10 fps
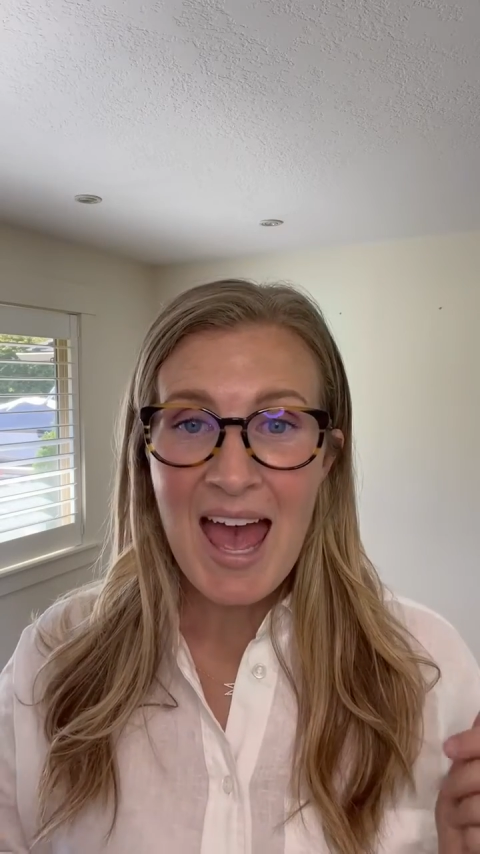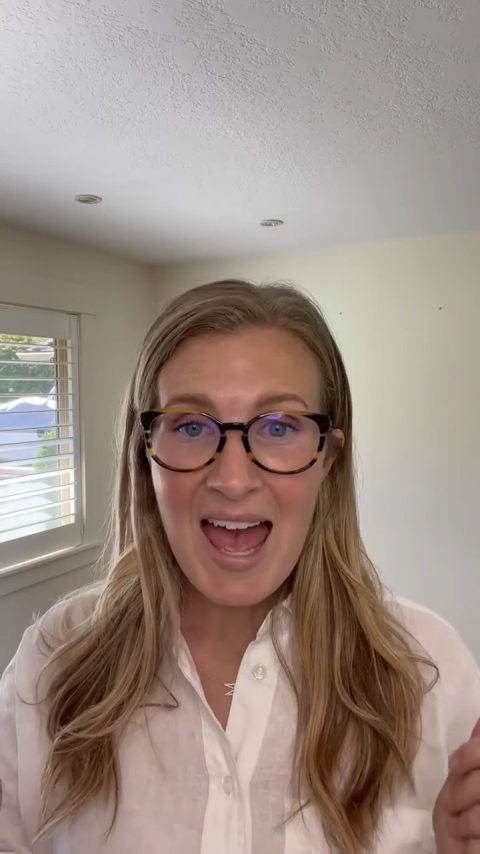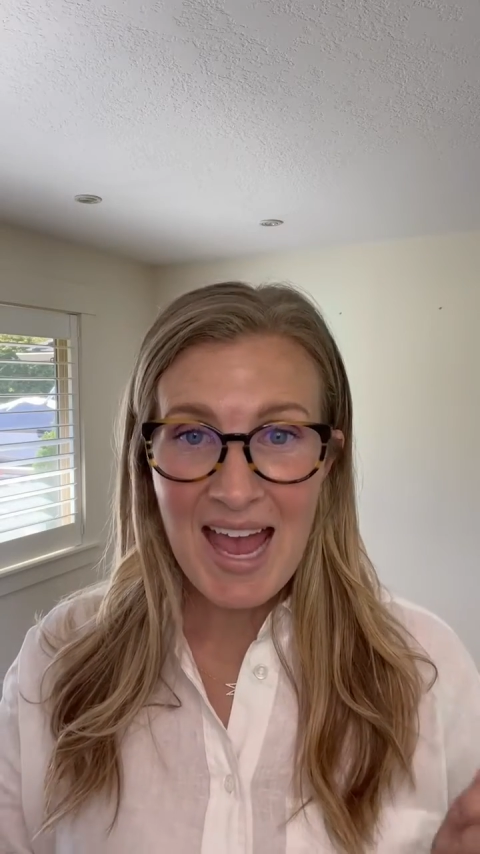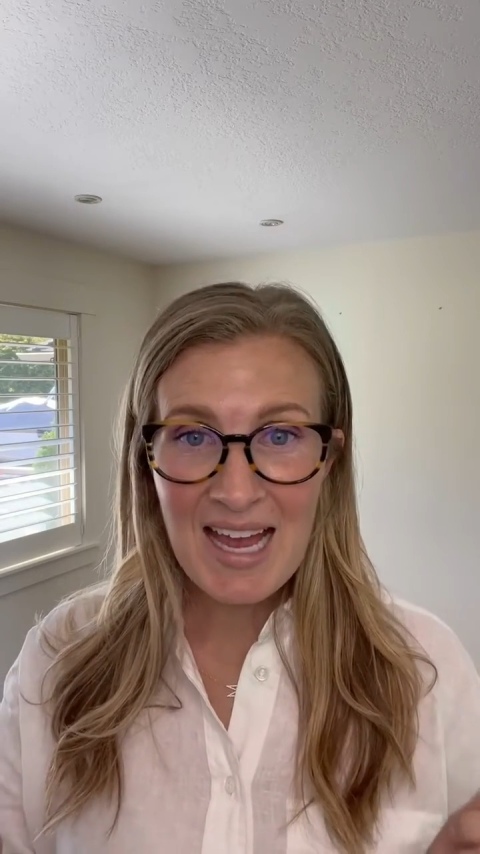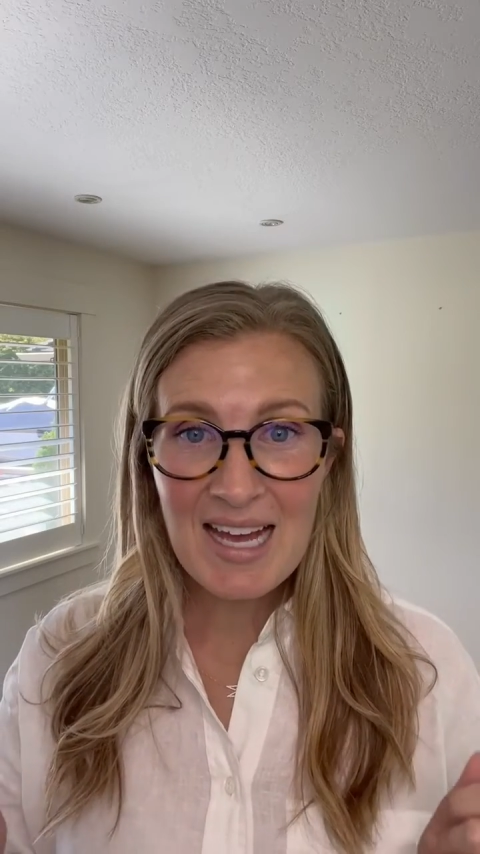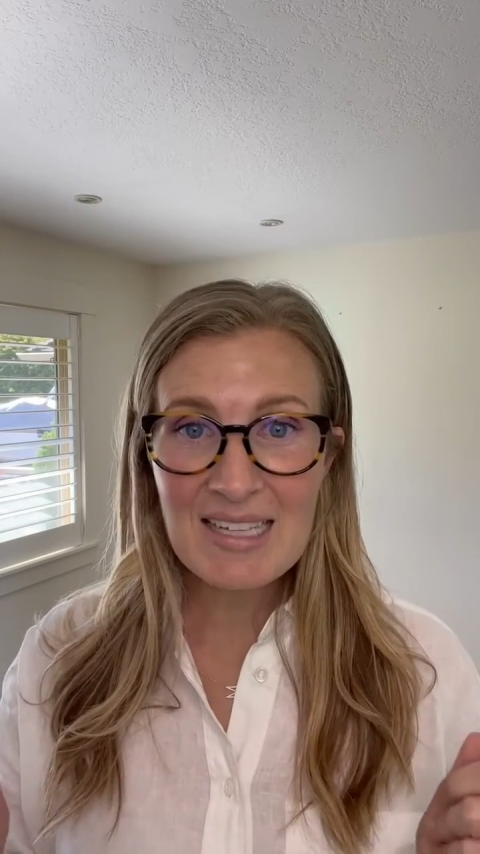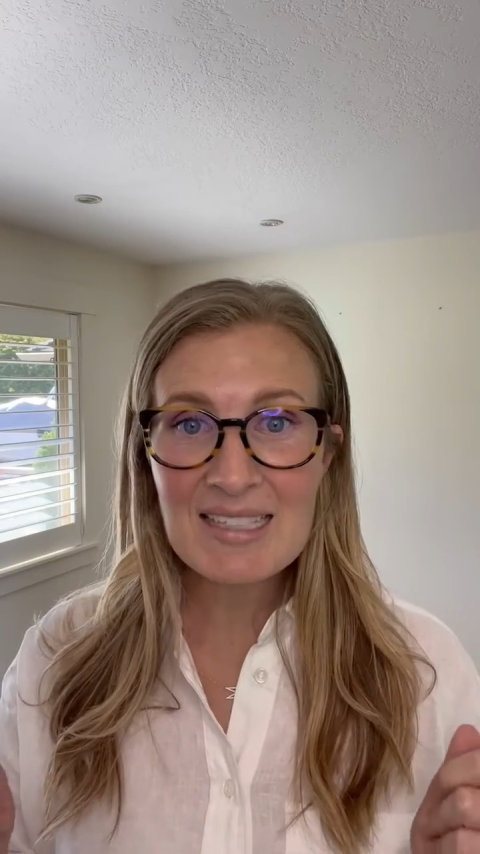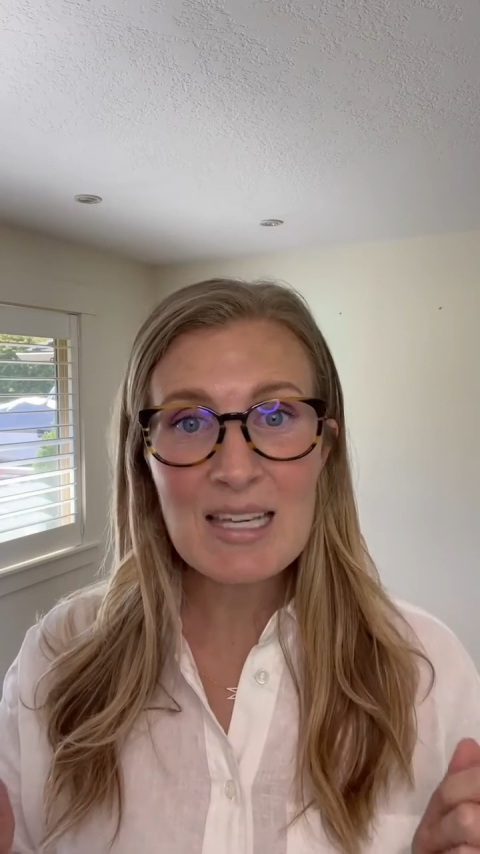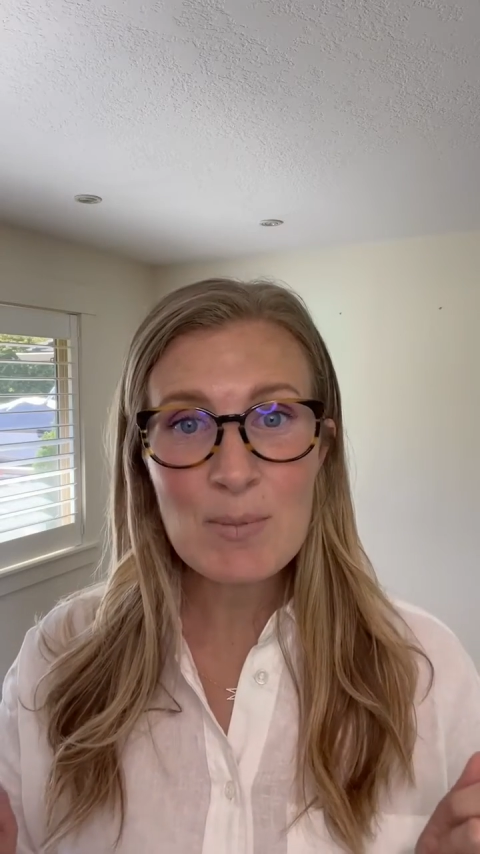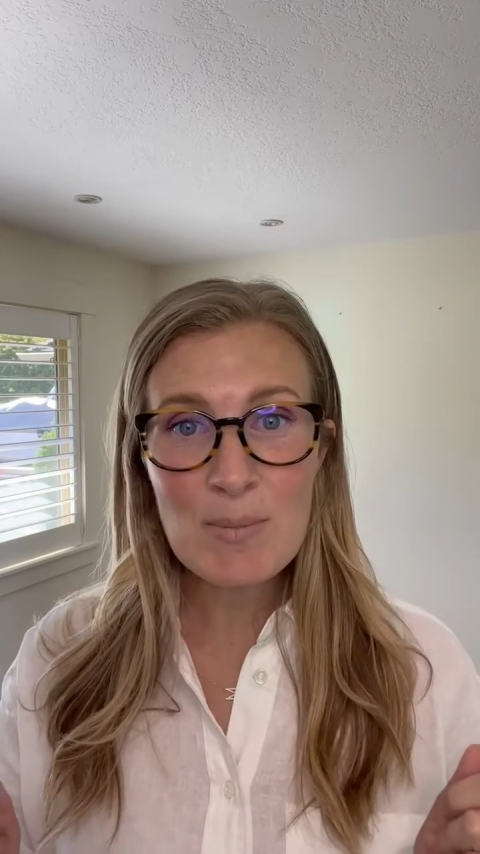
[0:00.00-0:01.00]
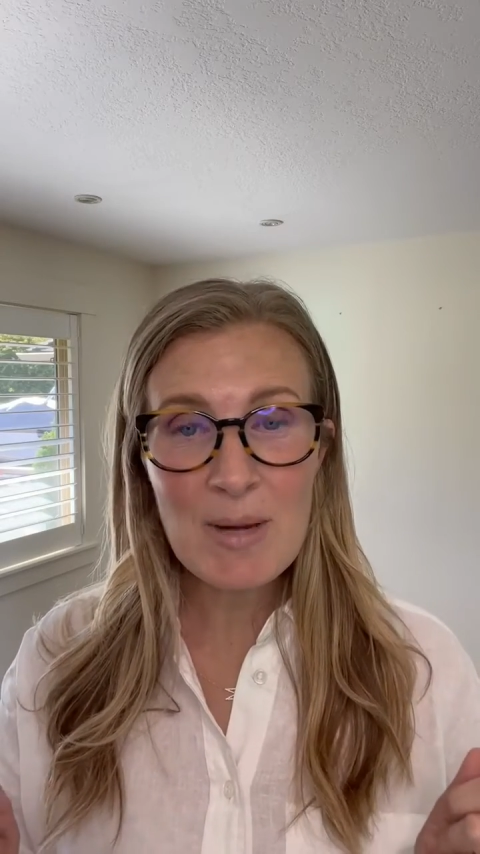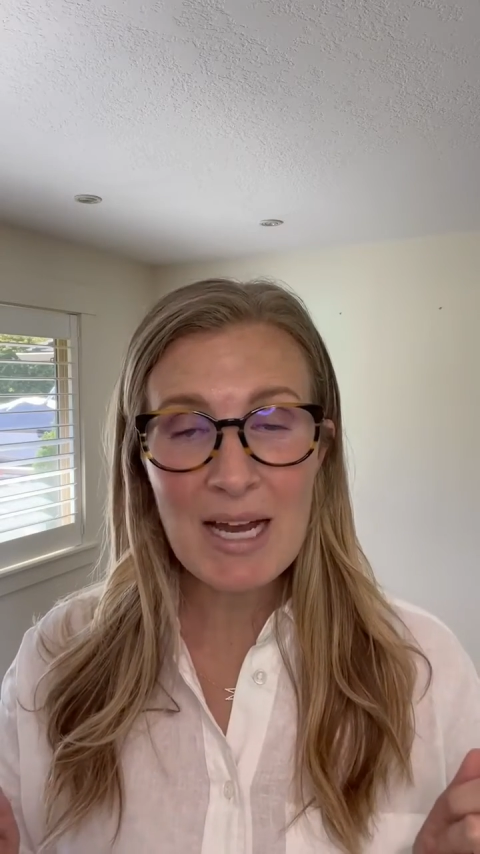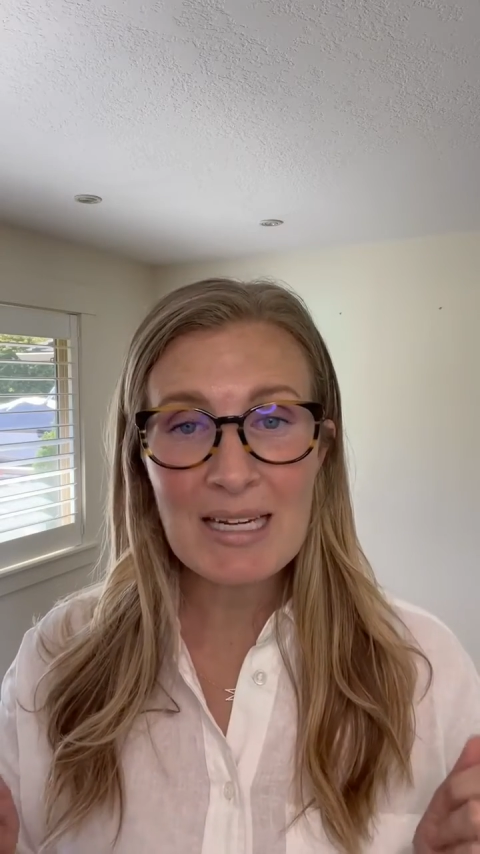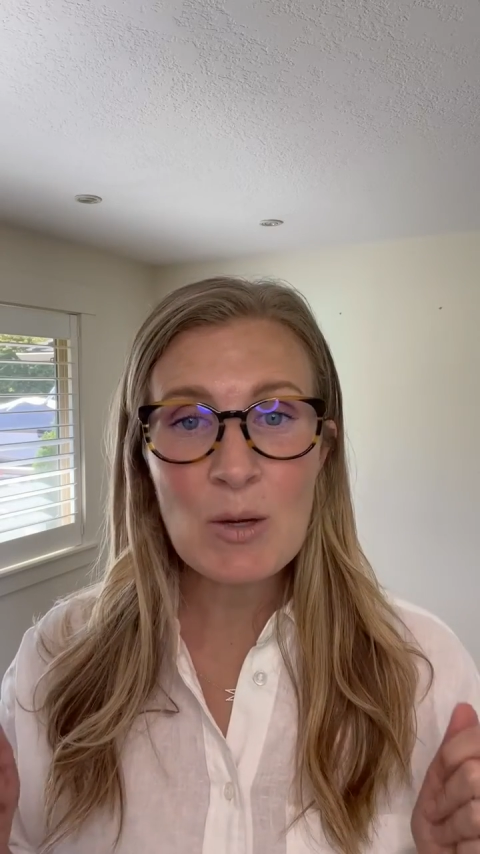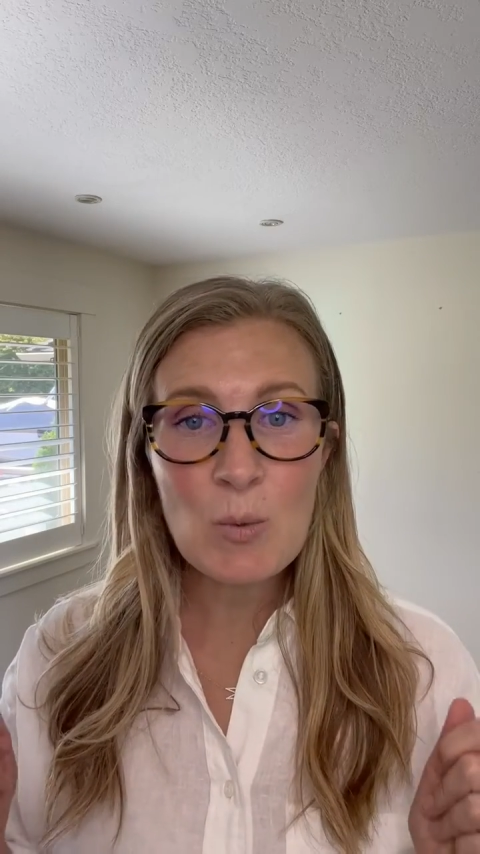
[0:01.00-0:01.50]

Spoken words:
And keep in mind,